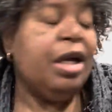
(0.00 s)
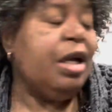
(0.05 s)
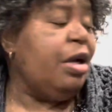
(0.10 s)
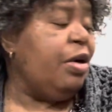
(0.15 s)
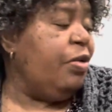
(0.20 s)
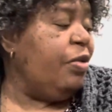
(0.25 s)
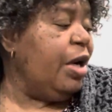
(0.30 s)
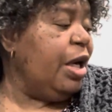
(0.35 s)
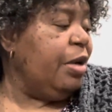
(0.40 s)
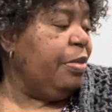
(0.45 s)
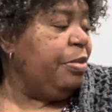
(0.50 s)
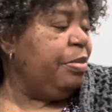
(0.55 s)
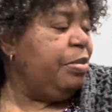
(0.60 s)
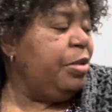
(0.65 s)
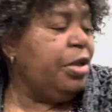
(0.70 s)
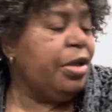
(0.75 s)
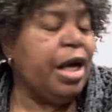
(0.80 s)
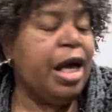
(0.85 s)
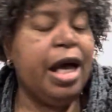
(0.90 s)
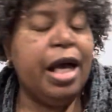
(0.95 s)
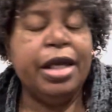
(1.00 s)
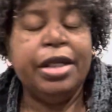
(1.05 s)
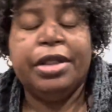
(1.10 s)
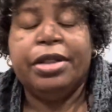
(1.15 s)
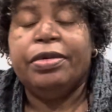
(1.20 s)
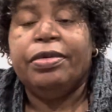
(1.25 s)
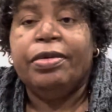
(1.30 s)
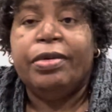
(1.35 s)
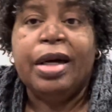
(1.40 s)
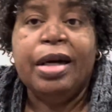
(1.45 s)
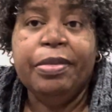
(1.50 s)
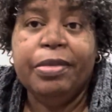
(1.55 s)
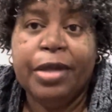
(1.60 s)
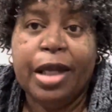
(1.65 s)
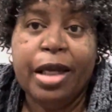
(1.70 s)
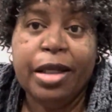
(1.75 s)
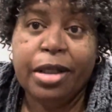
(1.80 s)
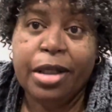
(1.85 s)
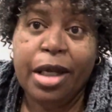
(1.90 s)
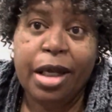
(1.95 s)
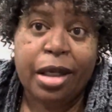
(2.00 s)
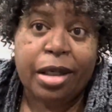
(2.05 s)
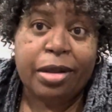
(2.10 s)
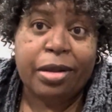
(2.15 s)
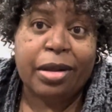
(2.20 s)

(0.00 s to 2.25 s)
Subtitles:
Well, you guys, well, that's it.